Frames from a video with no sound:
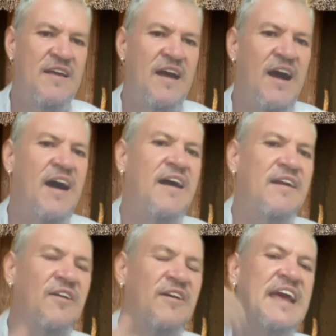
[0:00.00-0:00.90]
are
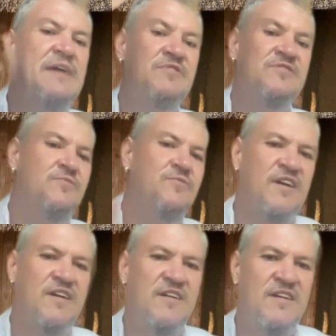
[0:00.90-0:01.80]
not able to
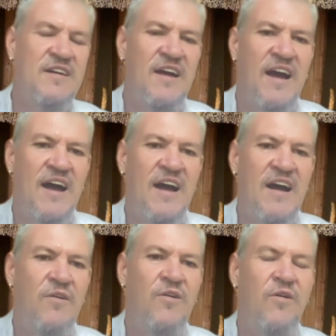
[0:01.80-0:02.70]
work uh,
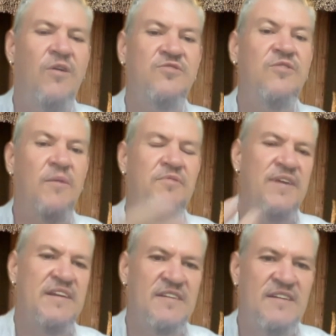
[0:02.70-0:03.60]
or, or to
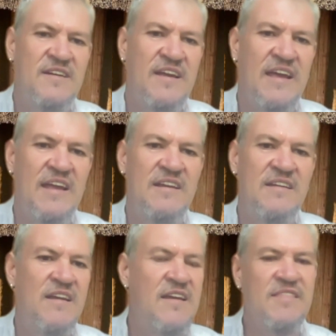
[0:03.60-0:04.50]
operate
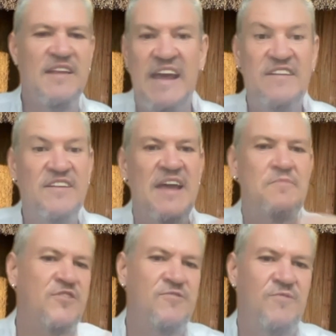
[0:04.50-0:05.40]
in the day-to-day
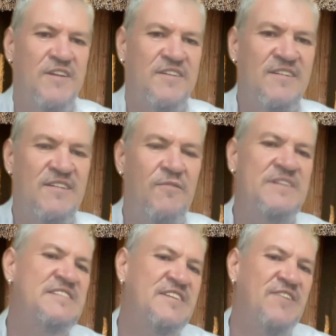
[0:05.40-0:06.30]
modern world,
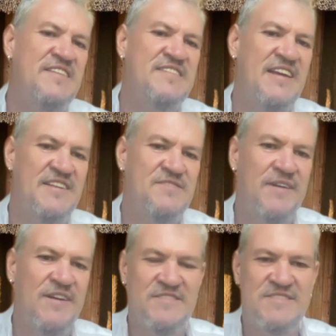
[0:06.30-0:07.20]
which is a great sadness
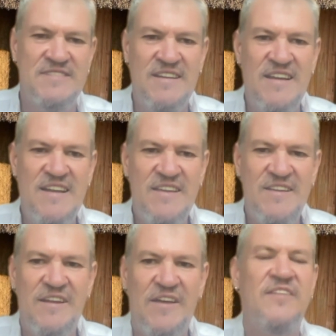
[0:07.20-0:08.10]
because
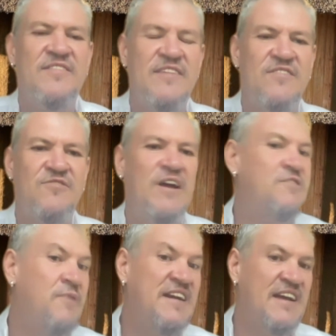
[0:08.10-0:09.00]
you know there's there's great
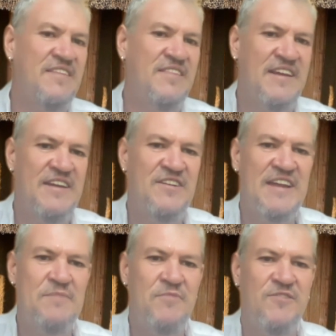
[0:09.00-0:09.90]
wonder in the
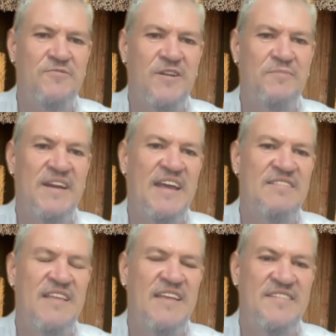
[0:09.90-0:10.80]
day-to-day modern world, but at,
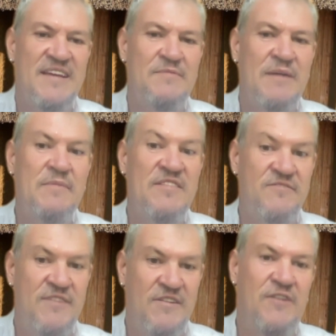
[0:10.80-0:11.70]
at the same time it's
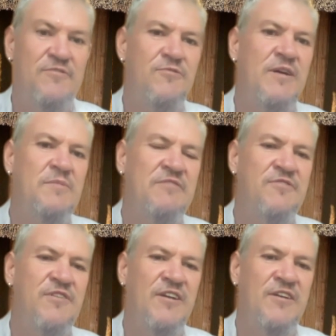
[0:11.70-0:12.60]
very overwhelming
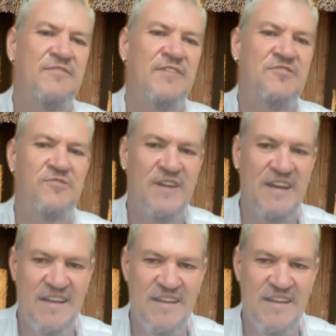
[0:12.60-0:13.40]
for a lot of us who are